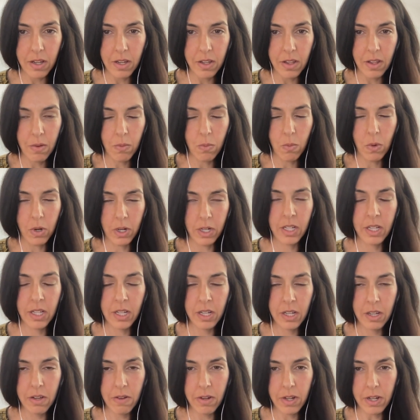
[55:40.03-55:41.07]
the worst
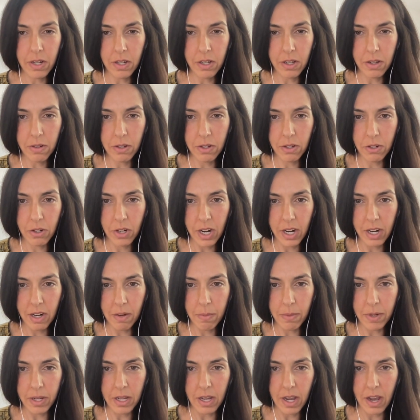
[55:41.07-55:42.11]
thing you can do is try to
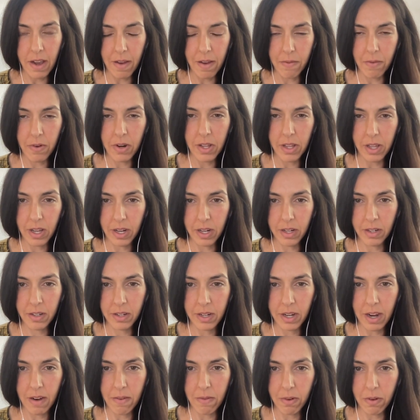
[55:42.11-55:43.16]
be everything
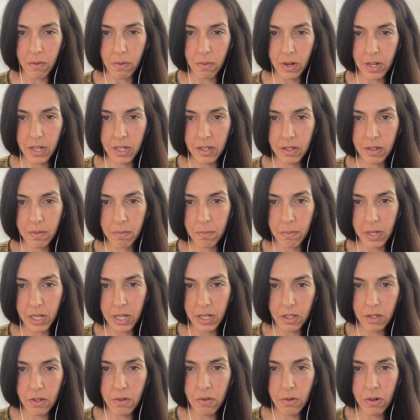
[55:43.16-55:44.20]
to everyone
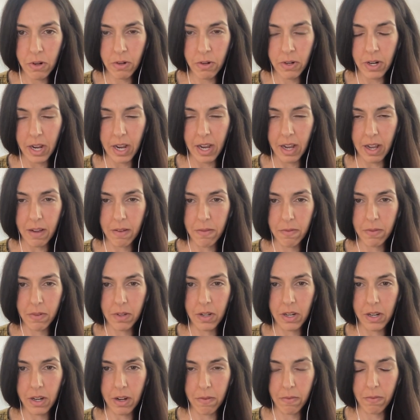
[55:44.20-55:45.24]
because you don't have
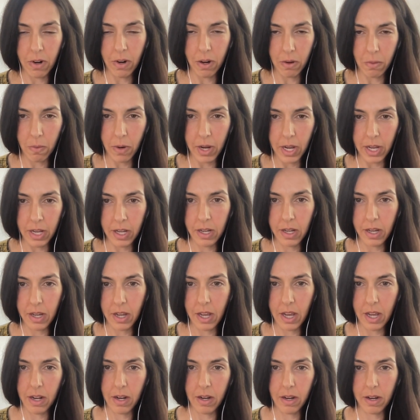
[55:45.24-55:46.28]
enough runway
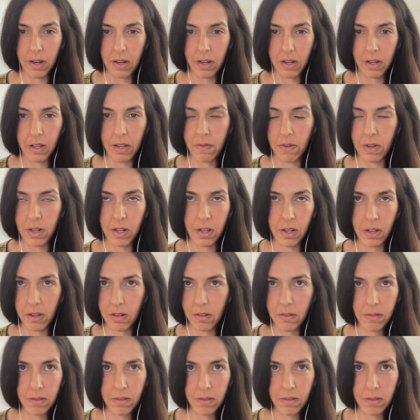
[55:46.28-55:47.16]
and even